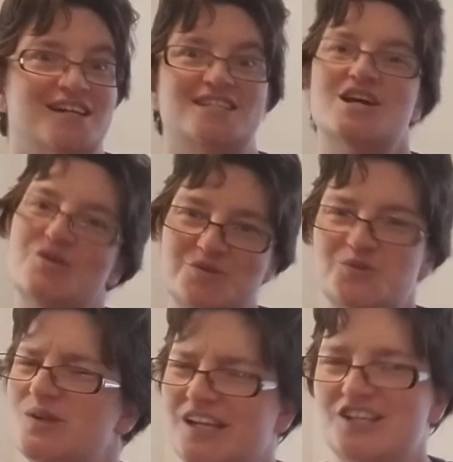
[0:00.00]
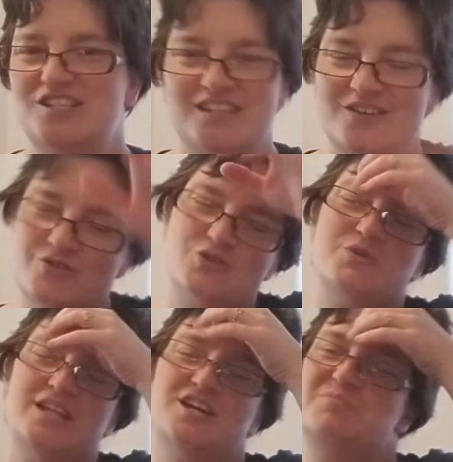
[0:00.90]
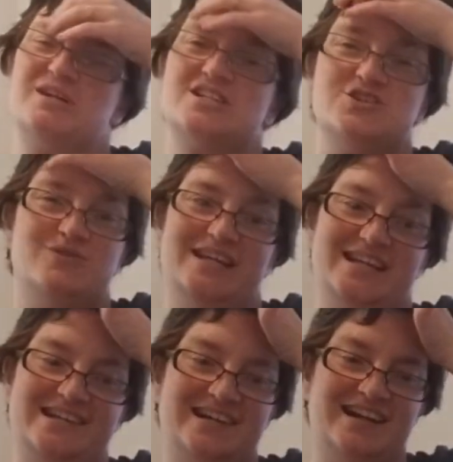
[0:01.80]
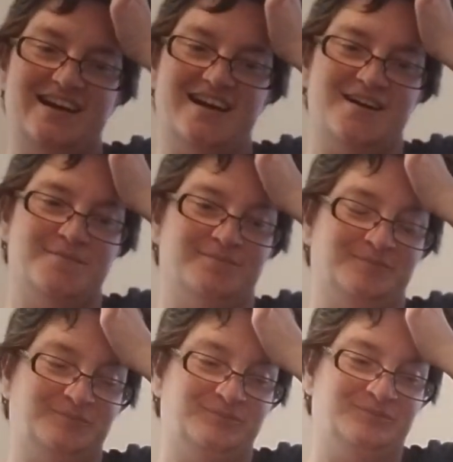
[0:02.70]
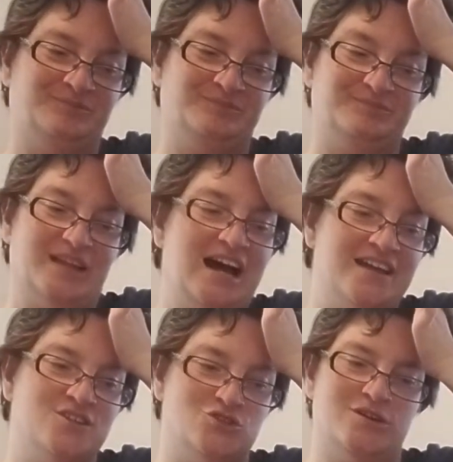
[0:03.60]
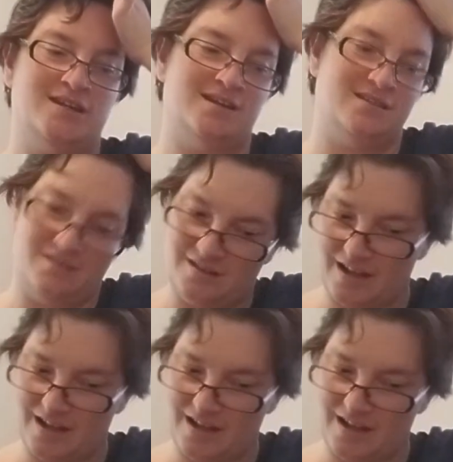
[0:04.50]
So it was really good. It was a really good book to read. I enjoyed it.